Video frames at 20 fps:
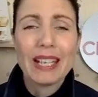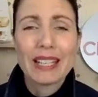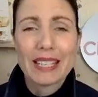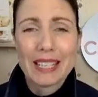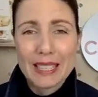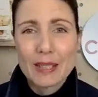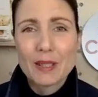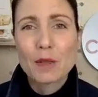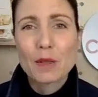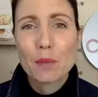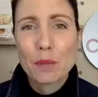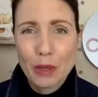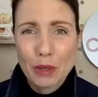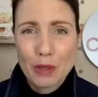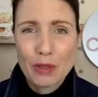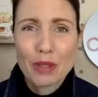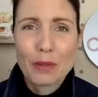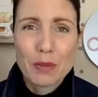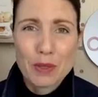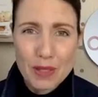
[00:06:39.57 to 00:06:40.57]
Kids
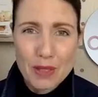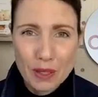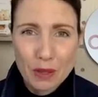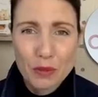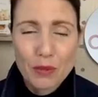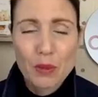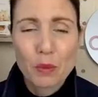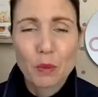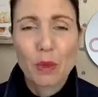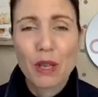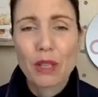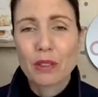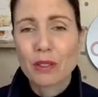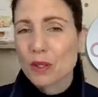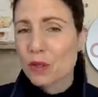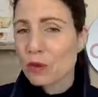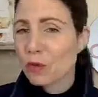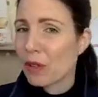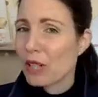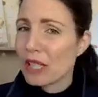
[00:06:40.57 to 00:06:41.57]
burn themselves, whether
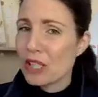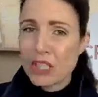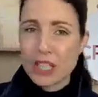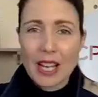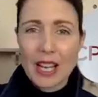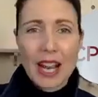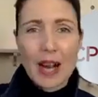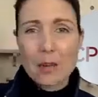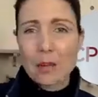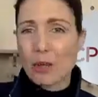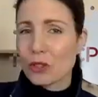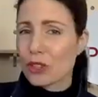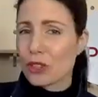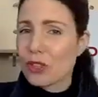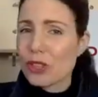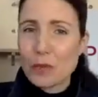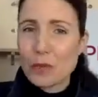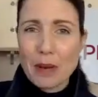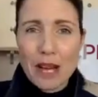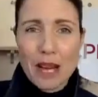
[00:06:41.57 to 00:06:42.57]
it's reaching up onto
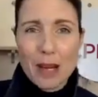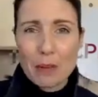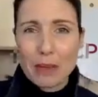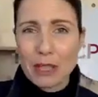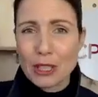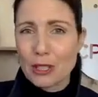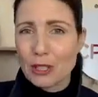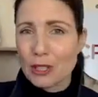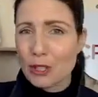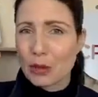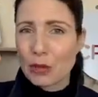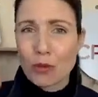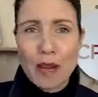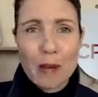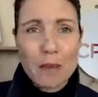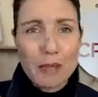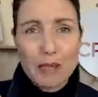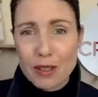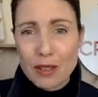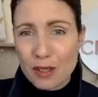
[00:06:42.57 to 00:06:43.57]
the barbecue to
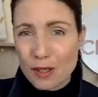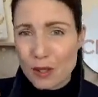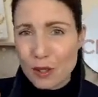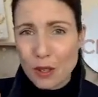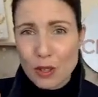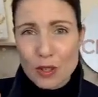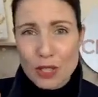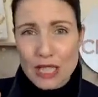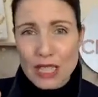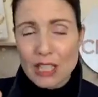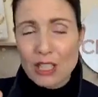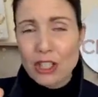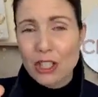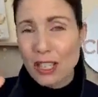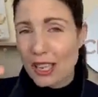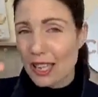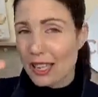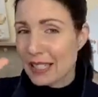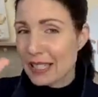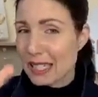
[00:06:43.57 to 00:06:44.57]
grab another sausage
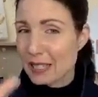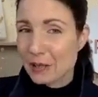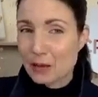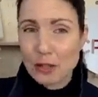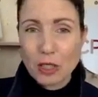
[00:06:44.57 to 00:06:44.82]
and,